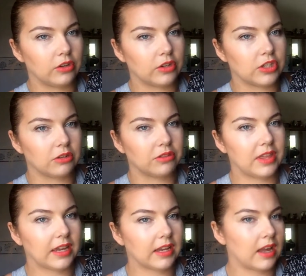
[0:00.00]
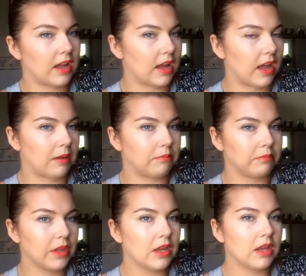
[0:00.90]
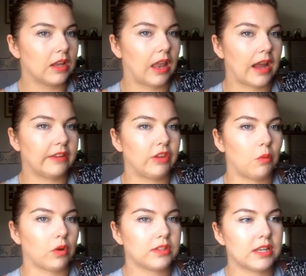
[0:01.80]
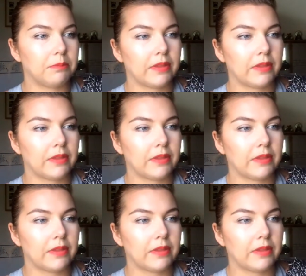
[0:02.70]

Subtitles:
You could do thicker line if you wanted,